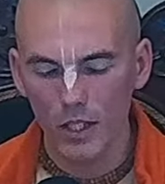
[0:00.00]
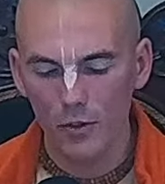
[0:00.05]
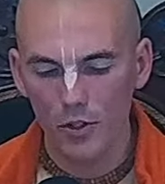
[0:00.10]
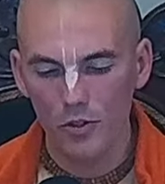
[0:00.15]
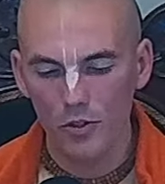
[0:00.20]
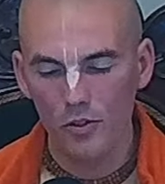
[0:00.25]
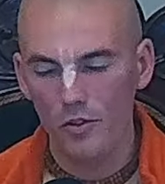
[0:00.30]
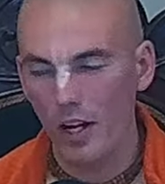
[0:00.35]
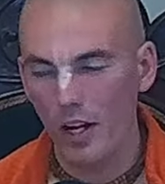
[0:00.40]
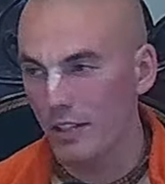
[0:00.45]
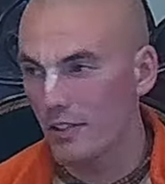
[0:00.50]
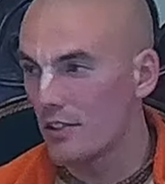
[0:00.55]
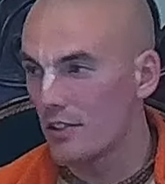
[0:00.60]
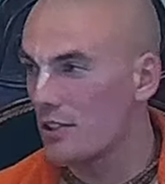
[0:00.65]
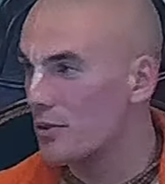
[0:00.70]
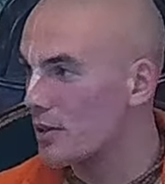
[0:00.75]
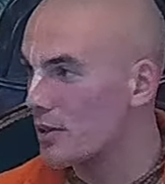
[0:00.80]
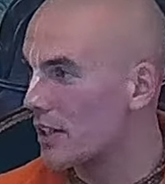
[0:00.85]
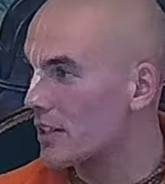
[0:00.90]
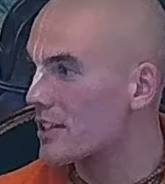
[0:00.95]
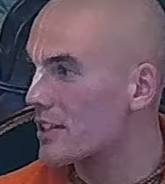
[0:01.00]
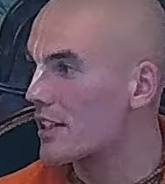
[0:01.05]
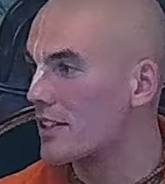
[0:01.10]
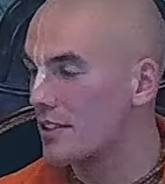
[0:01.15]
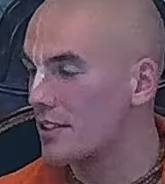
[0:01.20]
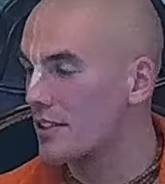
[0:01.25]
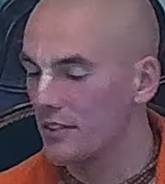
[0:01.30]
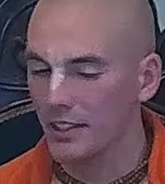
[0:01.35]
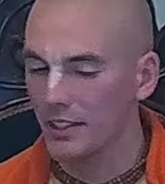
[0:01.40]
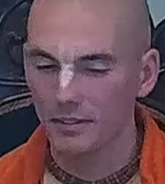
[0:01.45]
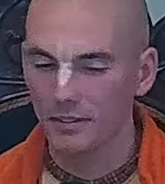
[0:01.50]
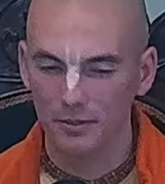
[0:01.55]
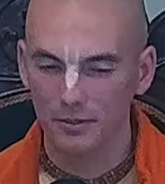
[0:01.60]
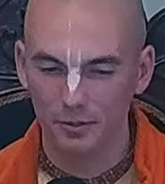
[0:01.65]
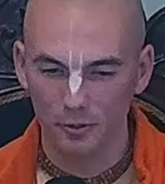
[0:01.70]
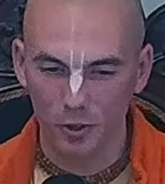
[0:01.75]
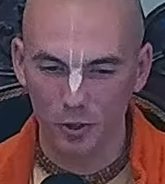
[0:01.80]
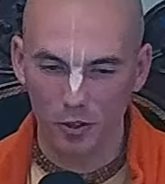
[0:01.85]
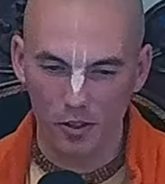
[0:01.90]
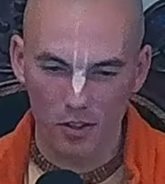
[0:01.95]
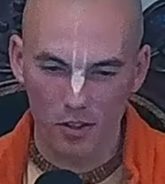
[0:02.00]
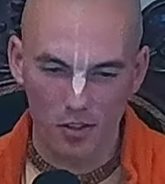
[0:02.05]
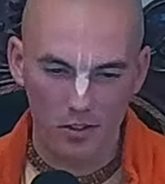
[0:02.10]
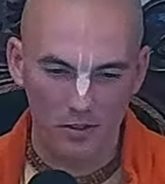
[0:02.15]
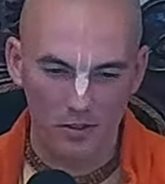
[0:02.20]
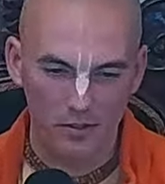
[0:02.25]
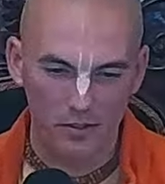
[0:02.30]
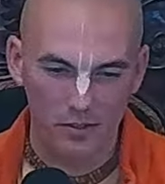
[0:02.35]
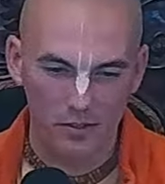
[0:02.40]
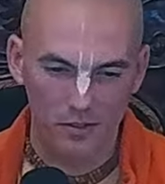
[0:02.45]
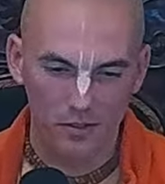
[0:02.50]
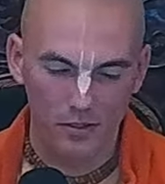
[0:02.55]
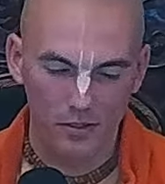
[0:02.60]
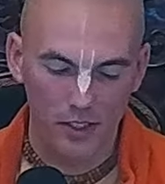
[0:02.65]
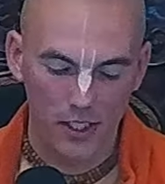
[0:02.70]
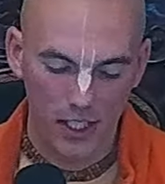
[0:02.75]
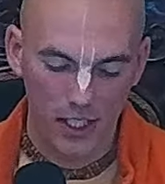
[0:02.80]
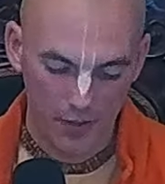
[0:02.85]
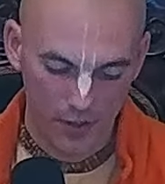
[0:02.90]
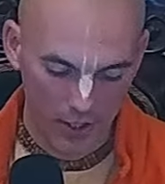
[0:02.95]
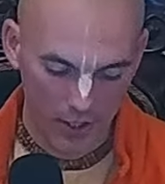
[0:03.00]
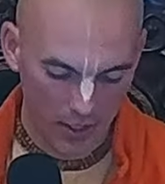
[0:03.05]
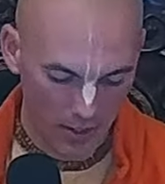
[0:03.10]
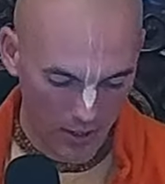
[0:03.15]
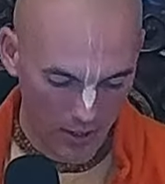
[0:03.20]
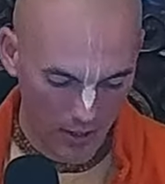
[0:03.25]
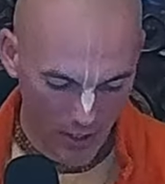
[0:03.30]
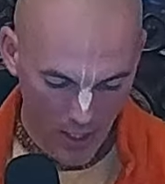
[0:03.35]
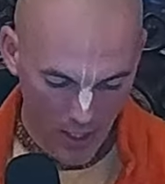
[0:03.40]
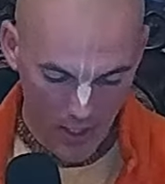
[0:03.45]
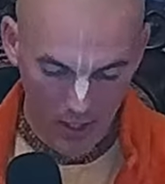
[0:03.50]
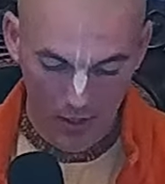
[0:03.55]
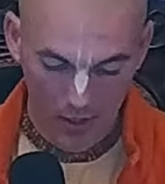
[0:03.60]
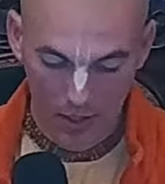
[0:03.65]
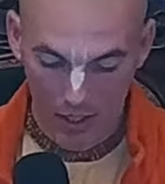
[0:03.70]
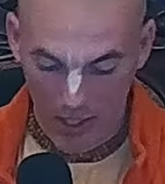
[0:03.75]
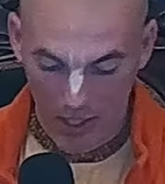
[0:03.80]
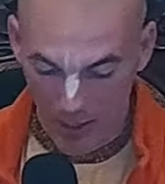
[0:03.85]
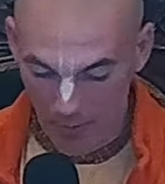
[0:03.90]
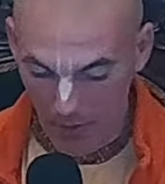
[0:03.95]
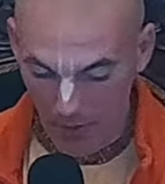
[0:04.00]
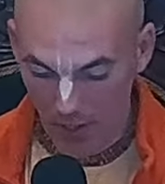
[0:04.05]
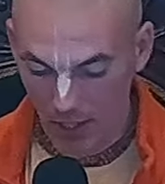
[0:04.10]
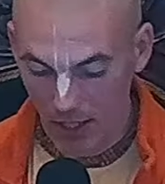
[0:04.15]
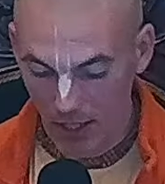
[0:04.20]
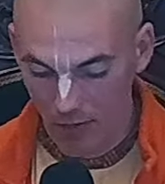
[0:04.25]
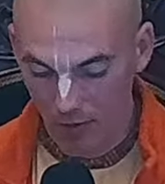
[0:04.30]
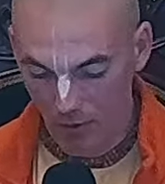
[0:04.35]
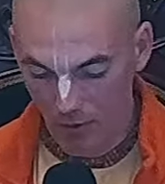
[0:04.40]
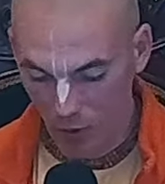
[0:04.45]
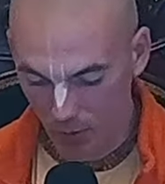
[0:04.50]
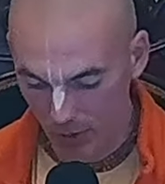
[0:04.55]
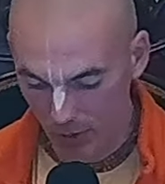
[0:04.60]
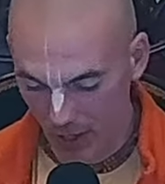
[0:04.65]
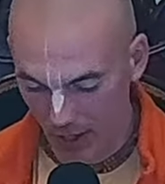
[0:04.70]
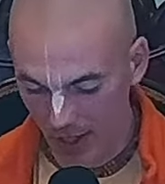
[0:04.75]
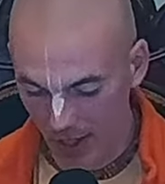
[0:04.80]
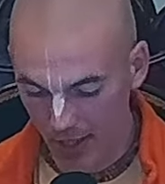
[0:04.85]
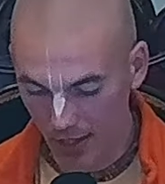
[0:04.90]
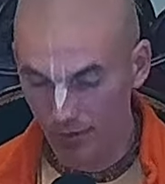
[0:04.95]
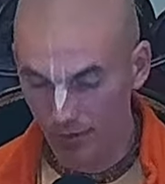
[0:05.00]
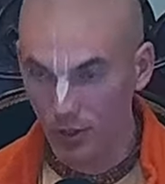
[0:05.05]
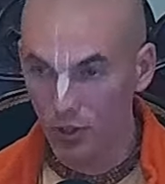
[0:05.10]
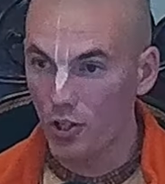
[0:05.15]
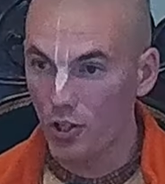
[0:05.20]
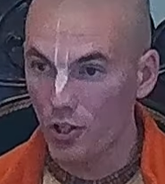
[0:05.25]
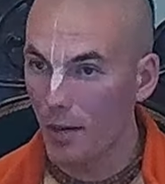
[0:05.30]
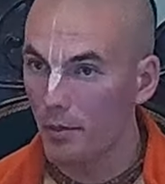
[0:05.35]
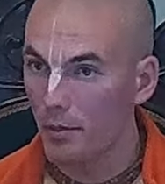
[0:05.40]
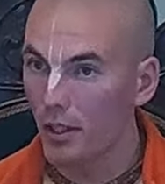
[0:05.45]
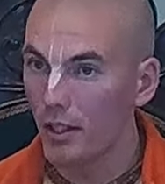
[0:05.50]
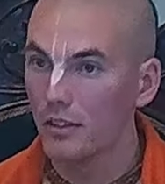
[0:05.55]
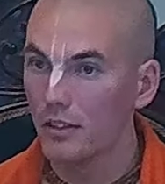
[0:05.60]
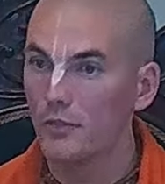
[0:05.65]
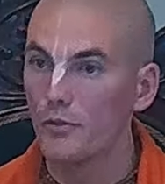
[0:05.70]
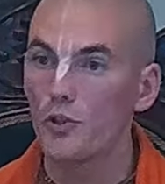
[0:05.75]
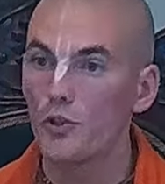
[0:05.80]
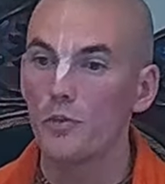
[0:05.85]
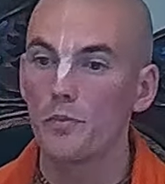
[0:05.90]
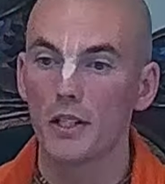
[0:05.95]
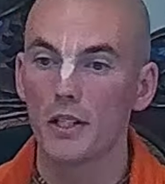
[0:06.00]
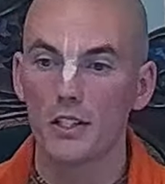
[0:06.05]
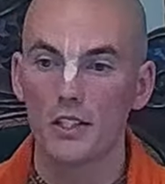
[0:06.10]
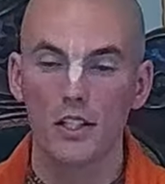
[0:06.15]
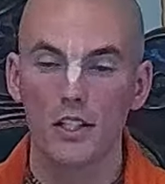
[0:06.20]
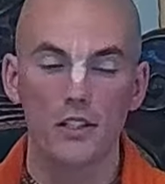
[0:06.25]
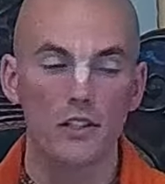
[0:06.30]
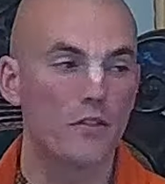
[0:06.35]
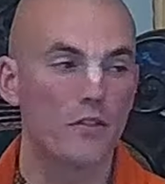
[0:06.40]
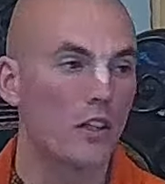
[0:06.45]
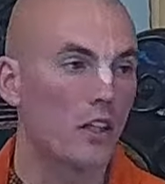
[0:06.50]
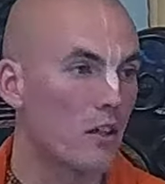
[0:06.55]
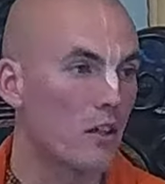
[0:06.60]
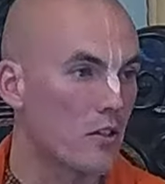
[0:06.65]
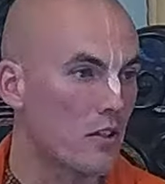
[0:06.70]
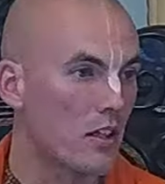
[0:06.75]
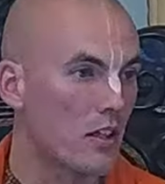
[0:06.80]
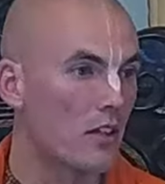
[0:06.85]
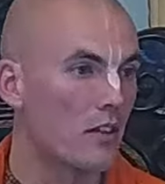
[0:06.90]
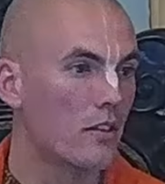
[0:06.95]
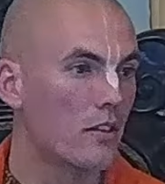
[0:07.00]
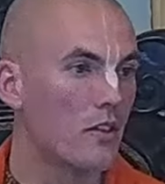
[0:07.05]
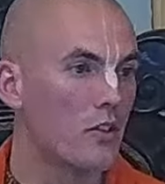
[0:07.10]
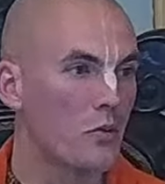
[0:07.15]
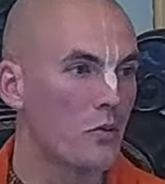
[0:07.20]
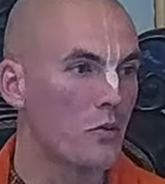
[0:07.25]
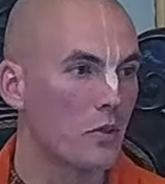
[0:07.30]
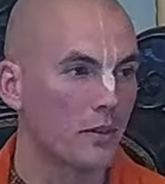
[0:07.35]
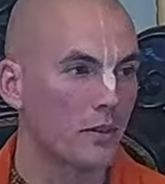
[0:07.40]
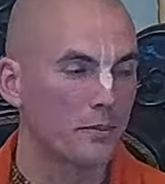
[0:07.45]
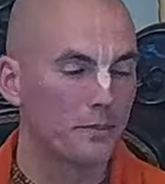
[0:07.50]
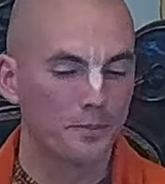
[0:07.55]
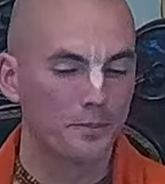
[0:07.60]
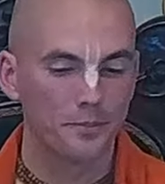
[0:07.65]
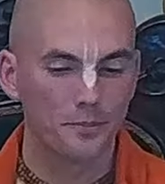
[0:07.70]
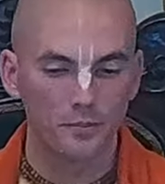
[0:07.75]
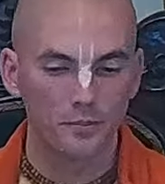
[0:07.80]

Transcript: And we should try to do it attentively, of course. Even then, you come we should be attentive in japa, we should be attentive in kirtan as well.